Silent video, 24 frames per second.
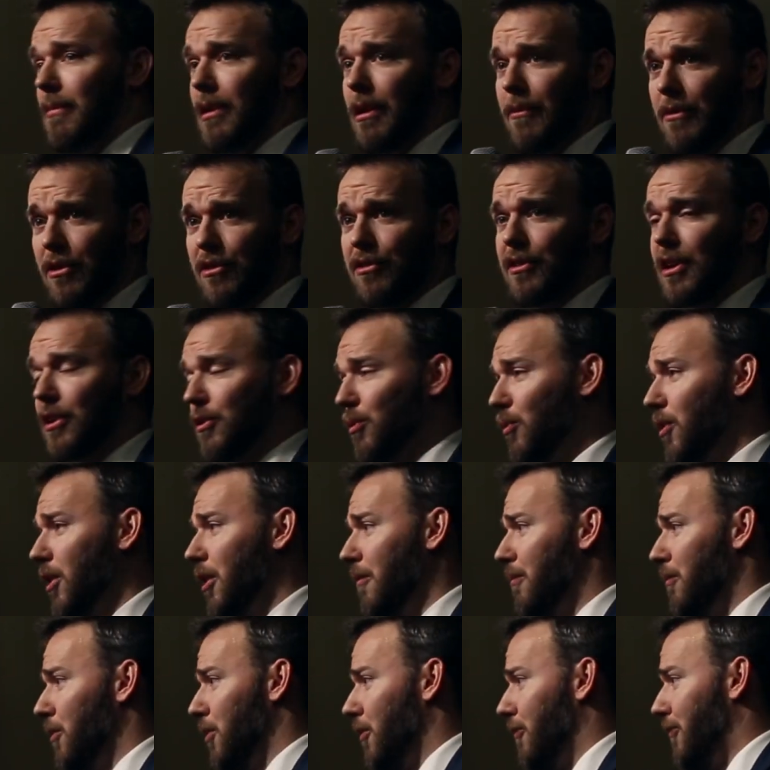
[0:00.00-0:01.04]
but let me just get to one
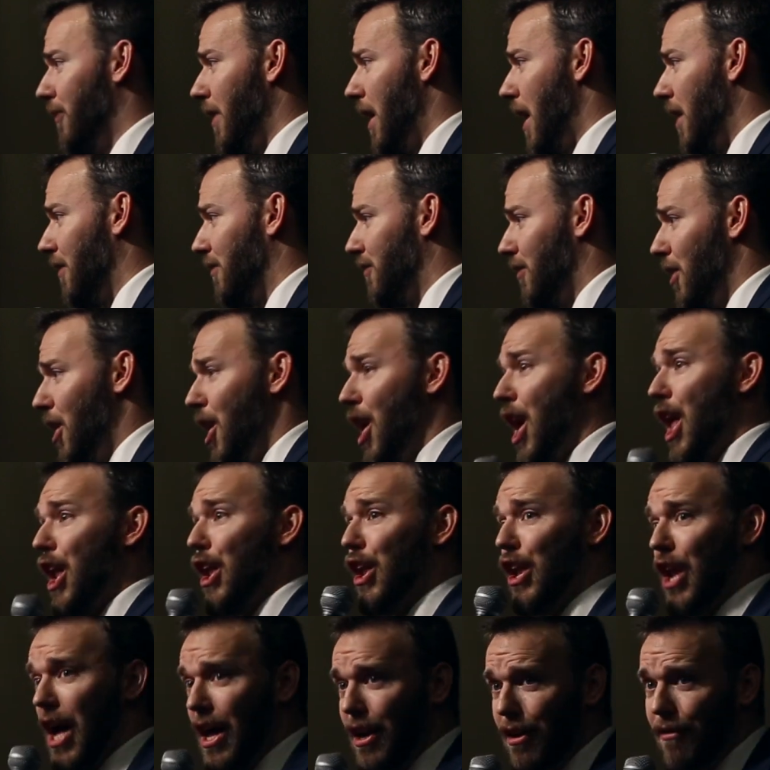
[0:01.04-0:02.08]
of them real fast.
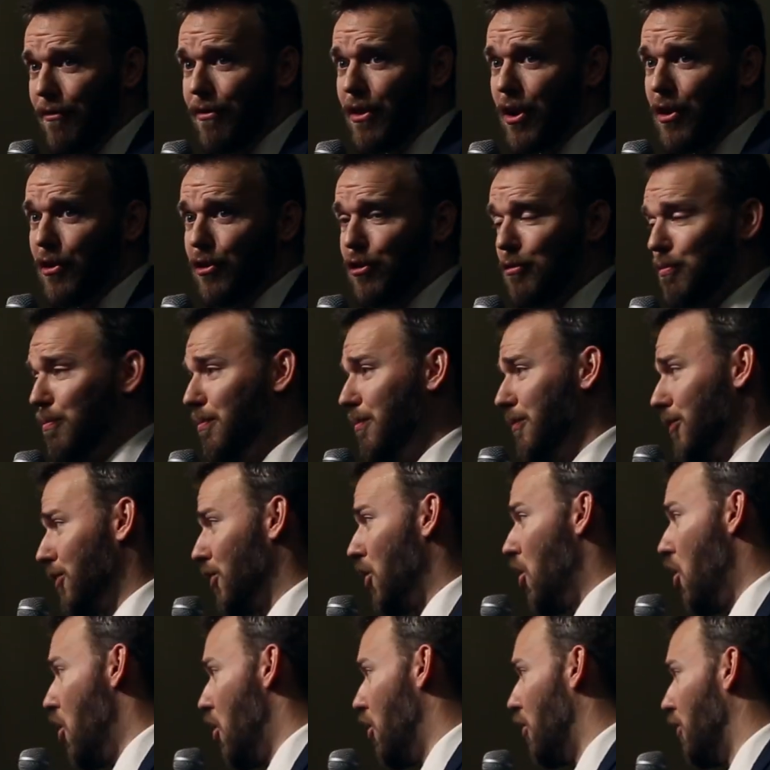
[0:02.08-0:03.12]
None of those
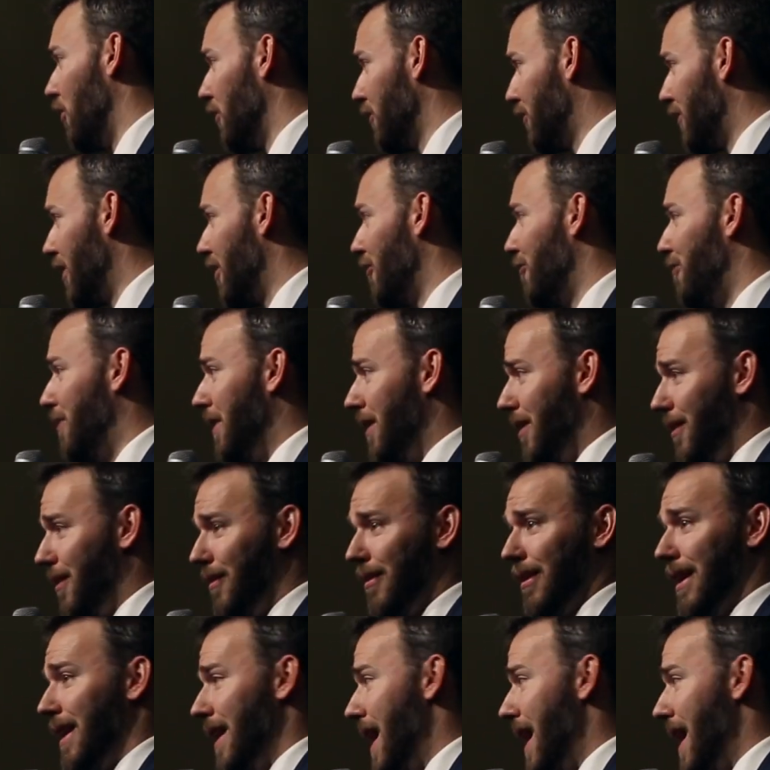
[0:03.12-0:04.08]
laws that have been